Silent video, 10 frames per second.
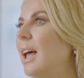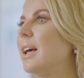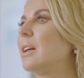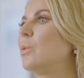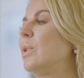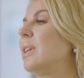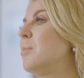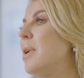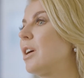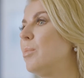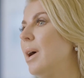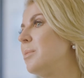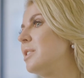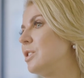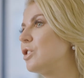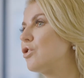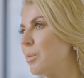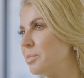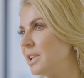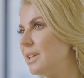And when the microbiome is
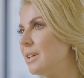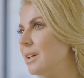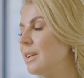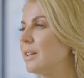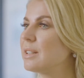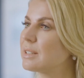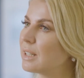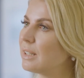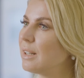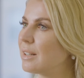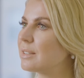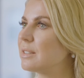disrupted, the skin health is